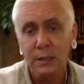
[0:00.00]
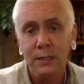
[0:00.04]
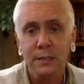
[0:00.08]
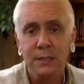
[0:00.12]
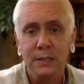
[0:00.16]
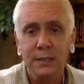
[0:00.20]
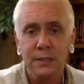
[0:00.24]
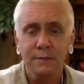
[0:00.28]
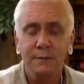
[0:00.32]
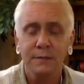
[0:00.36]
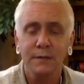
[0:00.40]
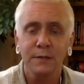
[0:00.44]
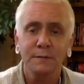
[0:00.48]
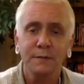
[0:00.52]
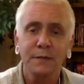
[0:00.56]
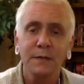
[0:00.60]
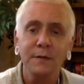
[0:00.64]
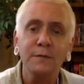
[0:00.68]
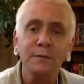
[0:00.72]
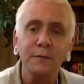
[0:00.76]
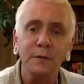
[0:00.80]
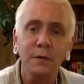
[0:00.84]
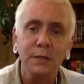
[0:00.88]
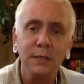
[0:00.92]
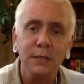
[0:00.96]
series of
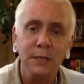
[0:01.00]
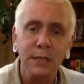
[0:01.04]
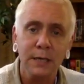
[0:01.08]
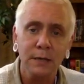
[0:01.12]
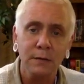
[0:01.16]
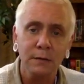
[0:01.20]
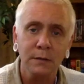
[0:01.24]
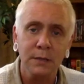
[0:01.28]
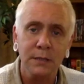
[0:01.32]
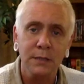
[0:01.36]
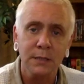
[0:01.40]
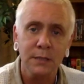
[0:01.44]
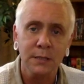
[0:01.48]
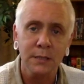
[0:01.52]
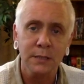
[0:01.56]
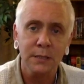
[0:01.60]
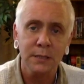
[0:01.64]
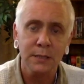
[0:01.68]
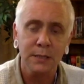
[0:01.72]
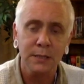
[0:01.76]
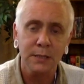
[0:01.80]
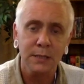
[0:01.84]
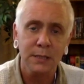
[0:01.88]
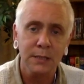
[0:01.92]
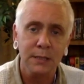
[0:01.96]
different illnesses and
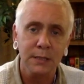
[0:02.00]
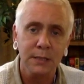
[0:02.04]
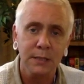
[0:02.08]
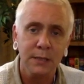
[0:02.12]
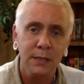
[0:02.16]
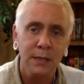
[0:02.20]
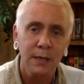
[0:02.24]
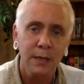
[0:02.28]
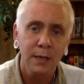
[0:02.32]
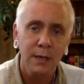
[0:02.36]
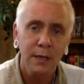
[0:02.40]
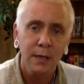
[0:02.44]
diseases.